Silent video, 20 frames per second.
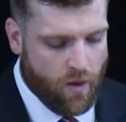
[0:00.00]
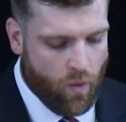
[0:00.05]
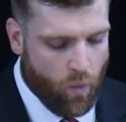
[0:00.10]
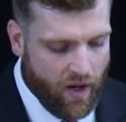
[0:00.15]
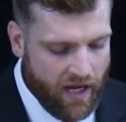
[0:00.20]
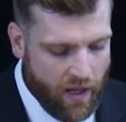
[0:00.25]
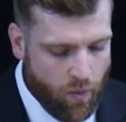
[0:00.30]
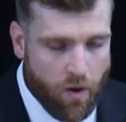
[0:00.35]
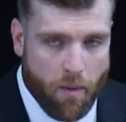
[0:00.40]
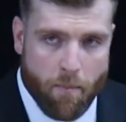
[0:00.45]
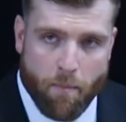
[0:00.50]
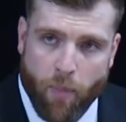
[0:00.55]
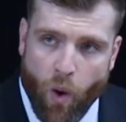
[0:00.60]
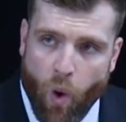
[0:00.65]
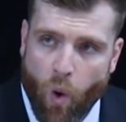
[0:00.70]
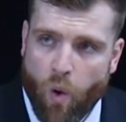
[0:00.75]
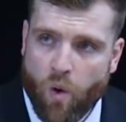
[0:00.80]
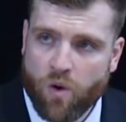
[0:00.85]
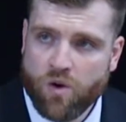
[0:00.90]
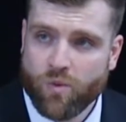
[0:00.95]
We were
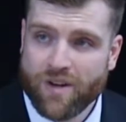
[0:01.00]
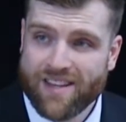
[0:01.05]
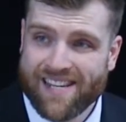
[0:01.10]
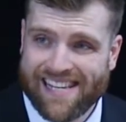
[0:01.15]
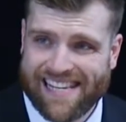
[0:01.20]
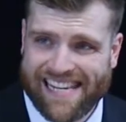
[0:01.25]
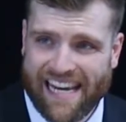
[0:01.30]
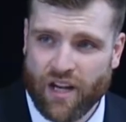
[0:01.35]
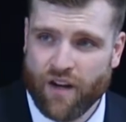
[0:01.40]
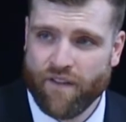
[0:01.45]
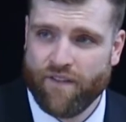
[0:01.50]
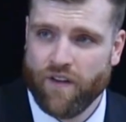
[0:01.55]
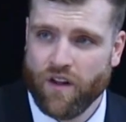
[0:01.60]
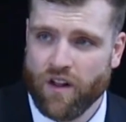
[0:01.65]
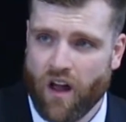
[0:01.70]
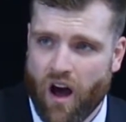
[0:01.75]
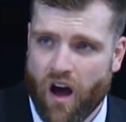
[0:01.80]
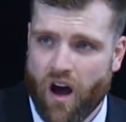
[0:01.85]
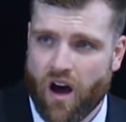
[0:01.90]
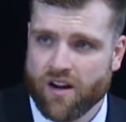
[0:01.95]
born with
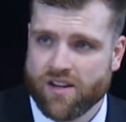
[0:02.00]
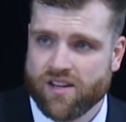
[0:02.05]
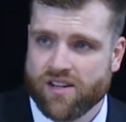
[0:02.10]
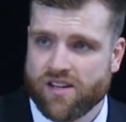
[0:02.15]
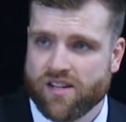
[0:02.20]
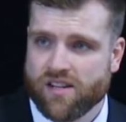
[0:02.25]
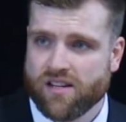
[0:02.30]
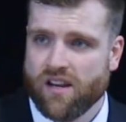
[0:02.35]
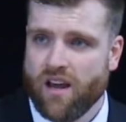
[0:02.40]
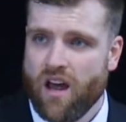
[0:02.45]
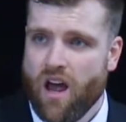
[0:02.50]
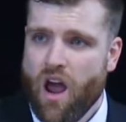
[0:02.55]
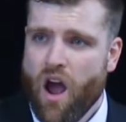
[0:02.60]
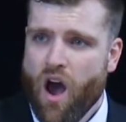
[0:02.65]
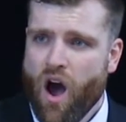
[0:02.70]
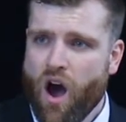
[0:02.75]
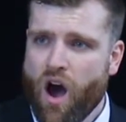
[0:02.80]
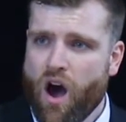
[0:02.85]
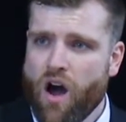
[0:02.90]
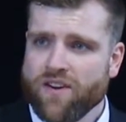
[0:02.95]
sinful hearts,
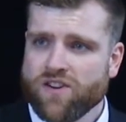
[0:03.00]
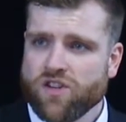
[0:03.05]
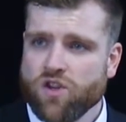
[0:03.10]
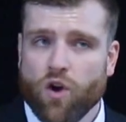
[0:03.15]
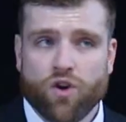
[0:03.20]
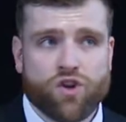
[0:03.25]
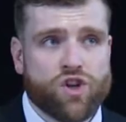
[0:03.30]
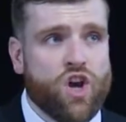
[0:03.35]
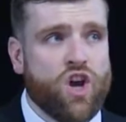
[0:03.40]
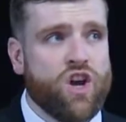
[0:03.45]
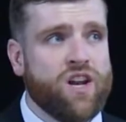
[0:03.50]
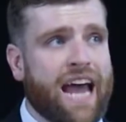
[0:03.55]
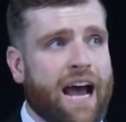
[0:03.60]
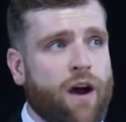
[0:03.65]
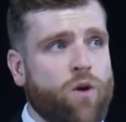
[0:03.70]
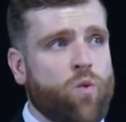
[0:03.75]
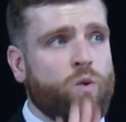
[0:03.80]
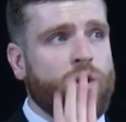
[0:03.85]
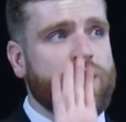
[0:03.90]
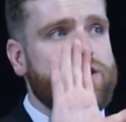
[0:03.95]
hearts not turned
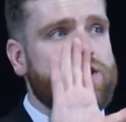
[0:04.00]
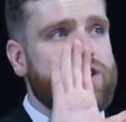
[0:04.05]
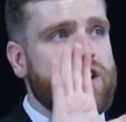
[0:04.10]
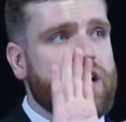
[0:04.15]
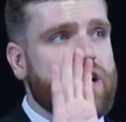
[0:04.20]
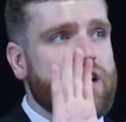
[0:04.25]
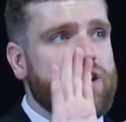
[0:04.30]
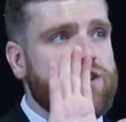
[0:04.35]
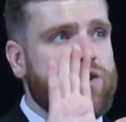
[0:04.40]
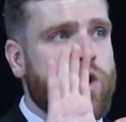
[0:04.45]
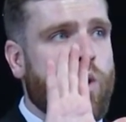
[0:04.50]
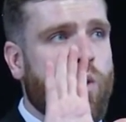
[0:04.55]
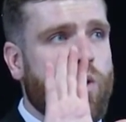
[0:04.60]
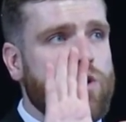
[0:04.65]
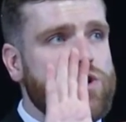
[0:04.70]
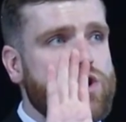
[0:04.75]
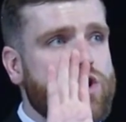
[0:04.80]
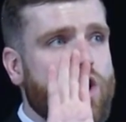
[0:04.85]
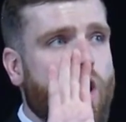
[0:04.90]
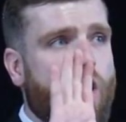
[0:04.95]
outward
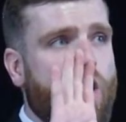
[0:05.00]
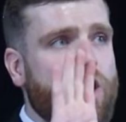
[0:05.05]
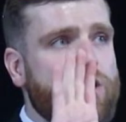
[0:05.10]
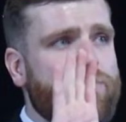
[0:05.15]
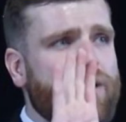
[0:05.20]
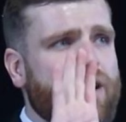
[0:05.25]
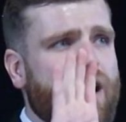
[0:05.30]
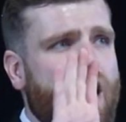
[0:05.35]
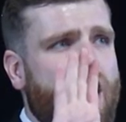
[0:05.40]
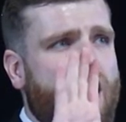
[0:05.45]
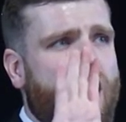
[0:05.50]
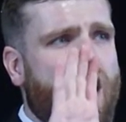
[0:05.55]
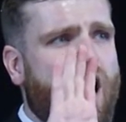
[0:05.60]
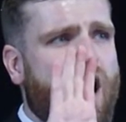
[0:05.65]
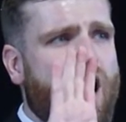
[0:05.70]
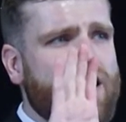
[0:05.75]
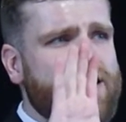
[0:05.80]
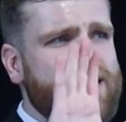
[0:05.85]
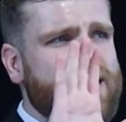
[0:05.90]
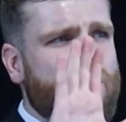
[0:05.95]
towards God, but
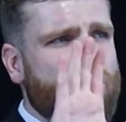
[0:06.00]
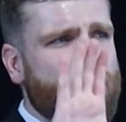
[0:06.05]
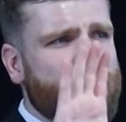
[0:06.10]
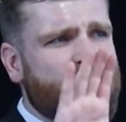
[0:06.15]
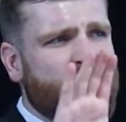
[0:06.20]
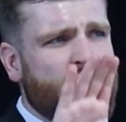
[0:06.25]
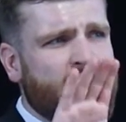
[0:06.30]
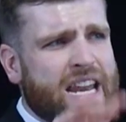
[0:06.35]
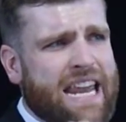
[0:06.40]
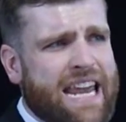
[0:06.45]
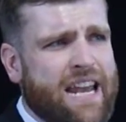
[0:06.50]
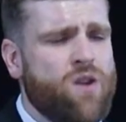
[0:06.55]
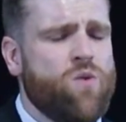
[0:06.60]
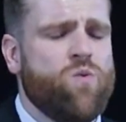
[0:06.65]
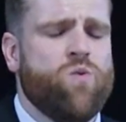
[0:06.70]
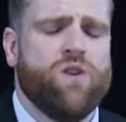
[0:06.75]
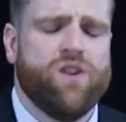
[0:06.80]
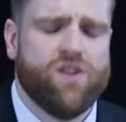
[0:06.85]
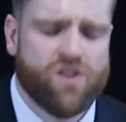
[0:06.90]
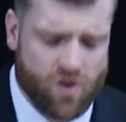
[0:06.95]
hearts that were turned
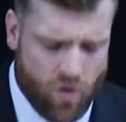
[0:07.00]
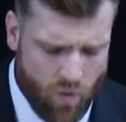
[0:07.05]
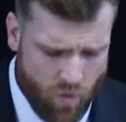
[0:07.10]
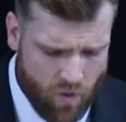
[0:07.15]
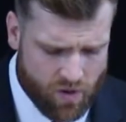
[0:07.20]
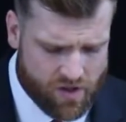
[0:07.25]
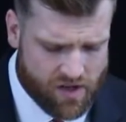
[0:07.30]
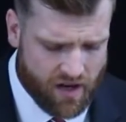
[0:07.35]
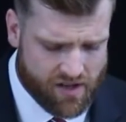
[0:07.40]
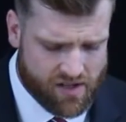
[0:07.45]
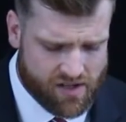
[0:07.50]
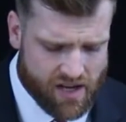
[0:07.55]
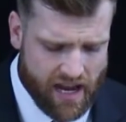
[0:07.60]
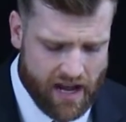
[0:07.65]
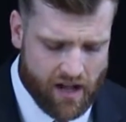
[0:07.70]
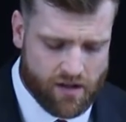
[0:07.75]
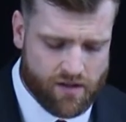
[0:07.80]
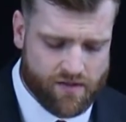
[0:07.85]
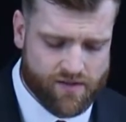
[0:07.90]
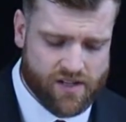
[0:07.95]
inwards towards
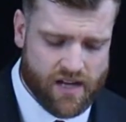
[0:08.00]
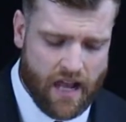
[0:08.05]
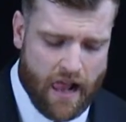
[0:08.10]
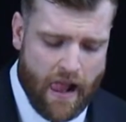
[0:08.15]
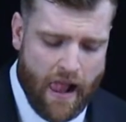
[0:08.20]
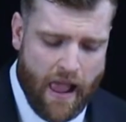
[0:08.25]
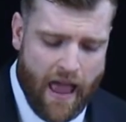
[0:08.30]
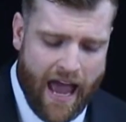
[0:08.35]
ourselves.